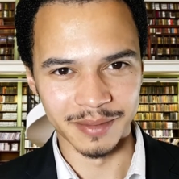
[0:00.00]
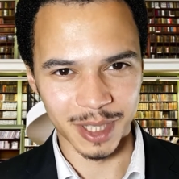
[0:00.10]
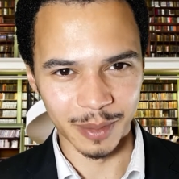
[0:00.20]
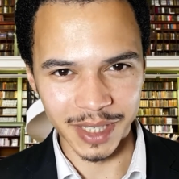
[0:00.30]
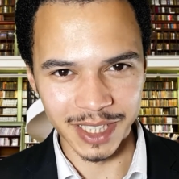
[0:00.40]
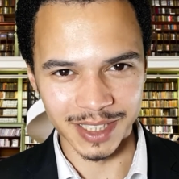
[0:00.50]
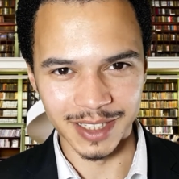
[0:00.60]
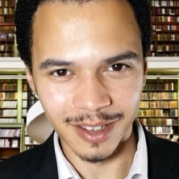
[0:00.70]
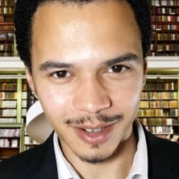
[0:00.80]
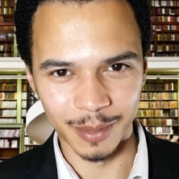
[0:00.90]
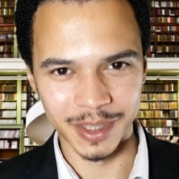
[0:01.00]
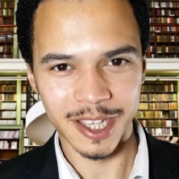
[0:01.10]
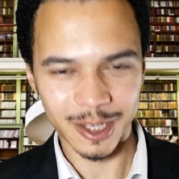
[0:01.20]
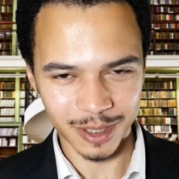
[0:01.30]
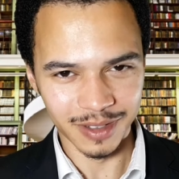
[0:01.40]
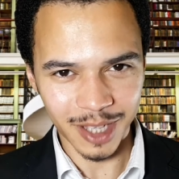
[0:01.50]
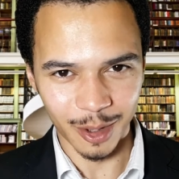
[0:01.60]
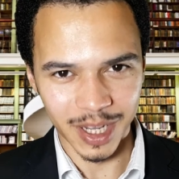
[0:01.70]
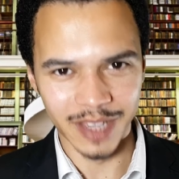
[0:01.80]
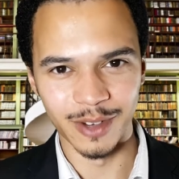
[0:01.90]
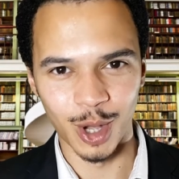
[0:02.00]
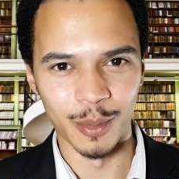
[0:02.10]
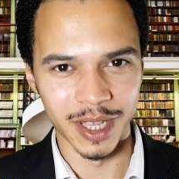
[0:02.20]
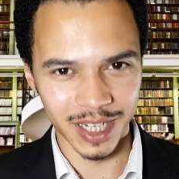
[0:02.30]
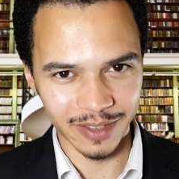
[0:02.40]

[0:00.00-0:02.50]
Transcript: So please, in the comment section, leave a comment,